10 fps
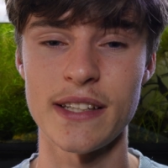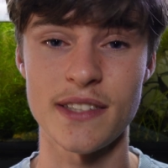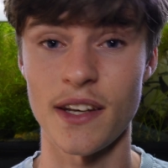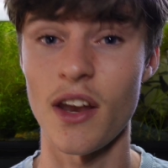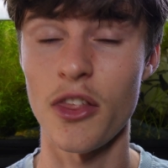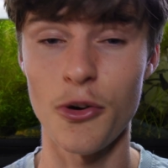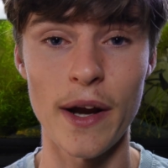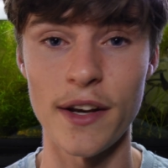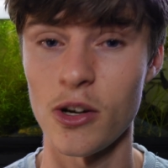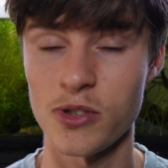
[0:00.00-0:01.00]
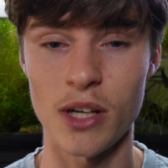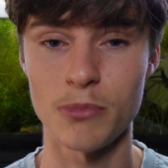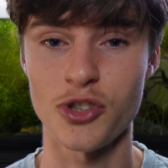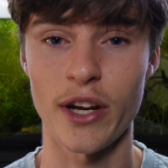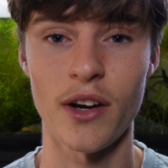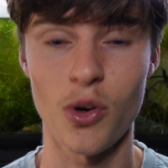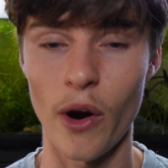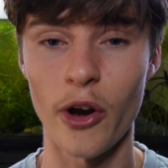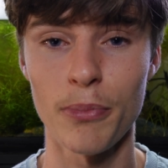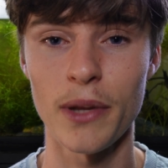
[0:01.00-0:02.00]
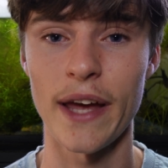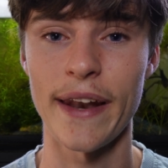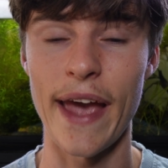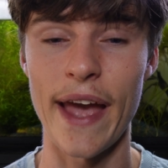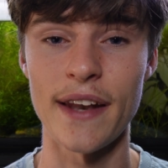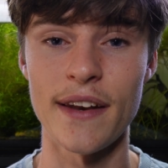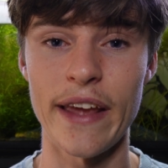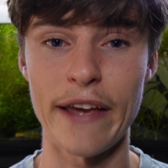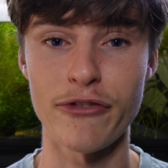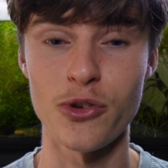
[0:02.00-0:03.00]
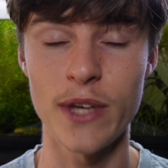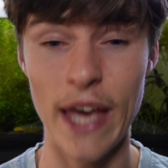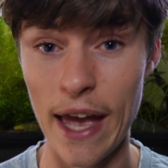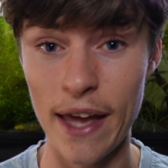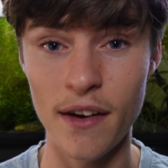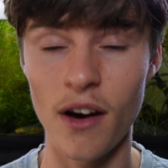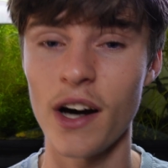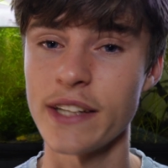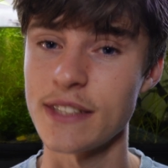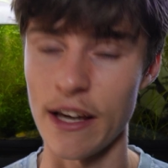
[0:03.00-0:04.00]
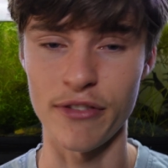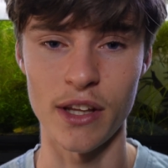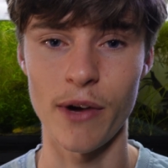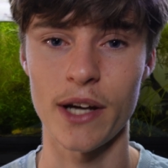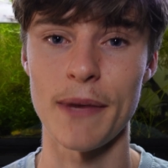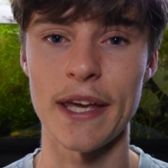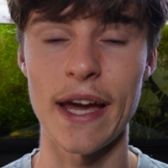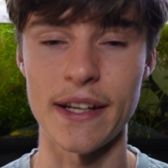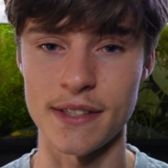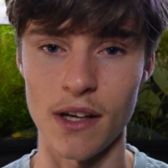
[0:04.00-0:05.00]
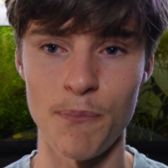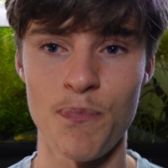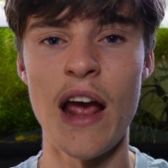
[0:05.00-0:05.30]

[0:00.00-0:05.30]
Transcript: It's another great no substrate aquarium plant, and if you can, I definitely recommend getting some.